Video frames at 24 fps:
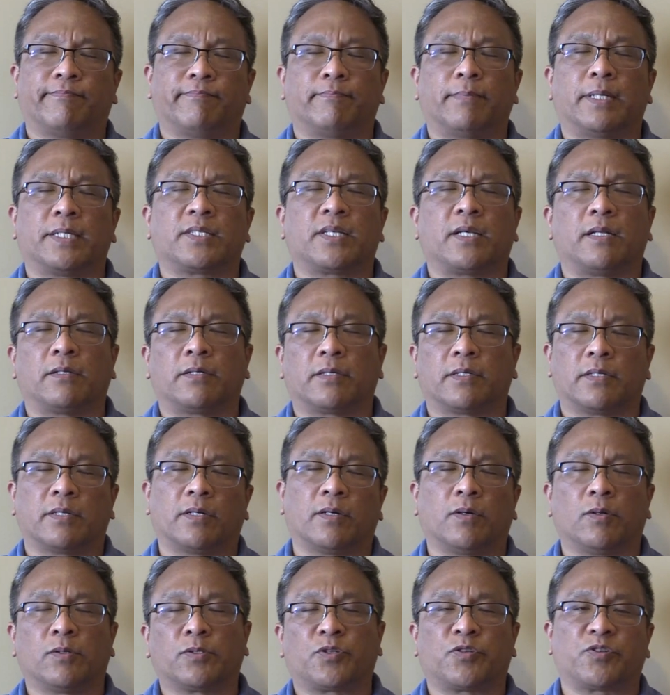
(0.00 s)
muscular
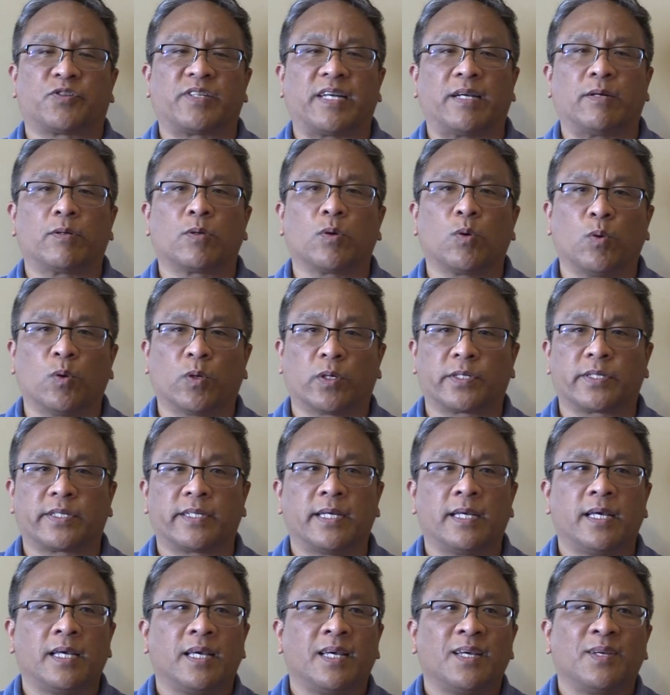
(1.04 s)
ultrasound course
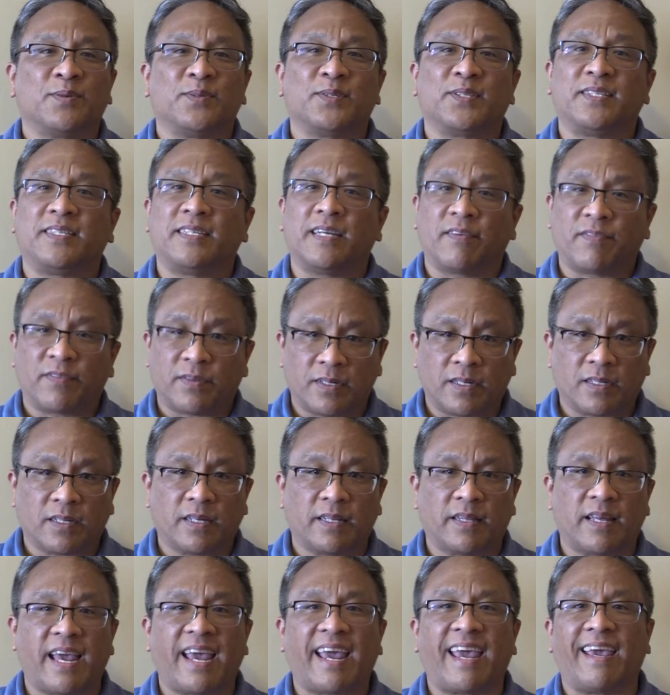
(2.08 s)
was definitely
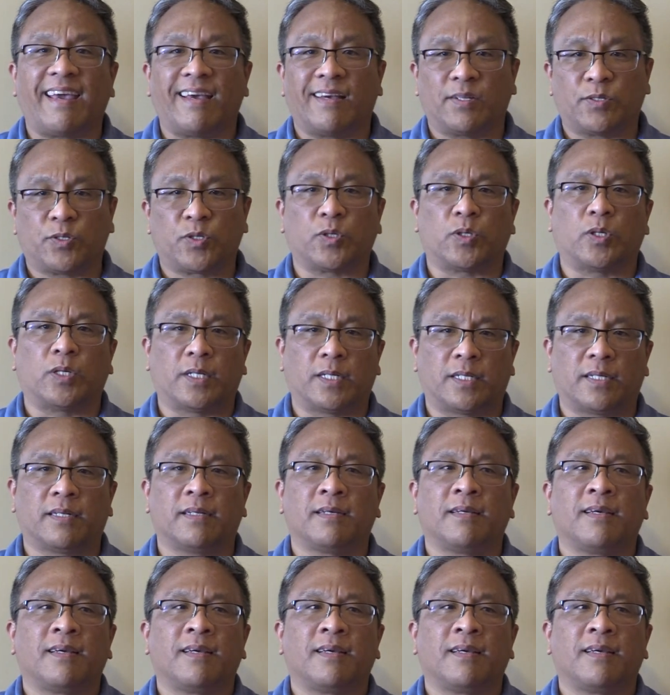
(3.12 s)
the hands-on.